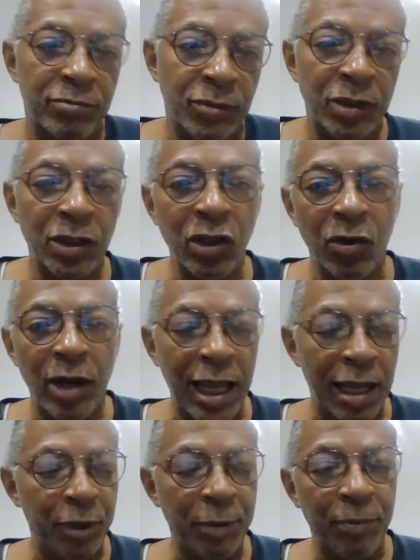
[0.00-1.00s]

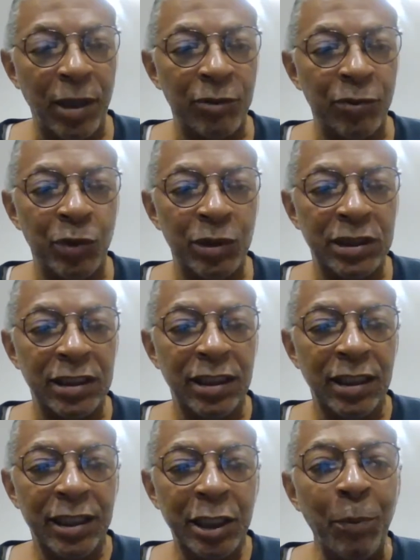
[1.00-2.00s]
happy about was
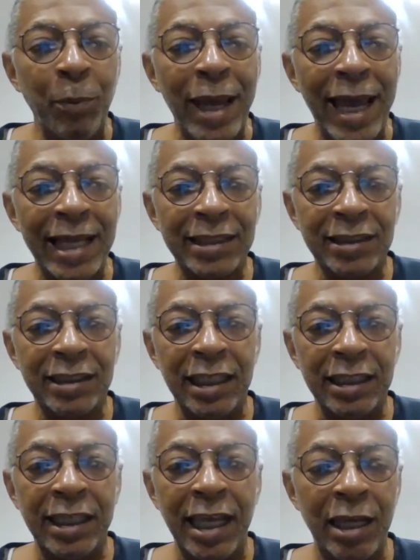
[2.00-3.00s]
the mask that
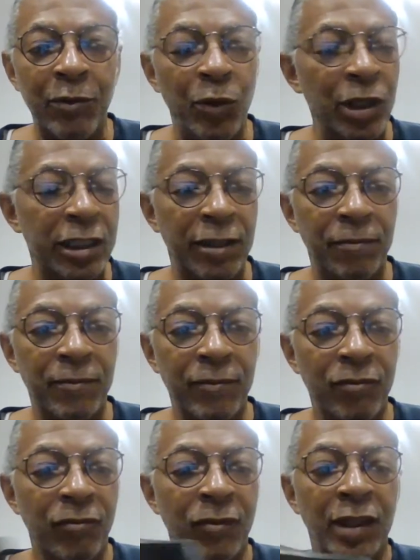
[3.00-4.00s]
came with it.
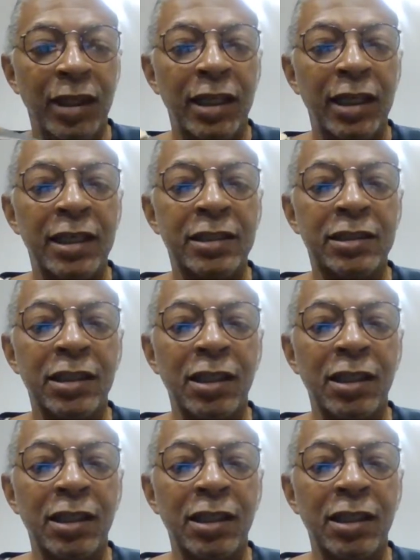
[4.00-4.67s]
It's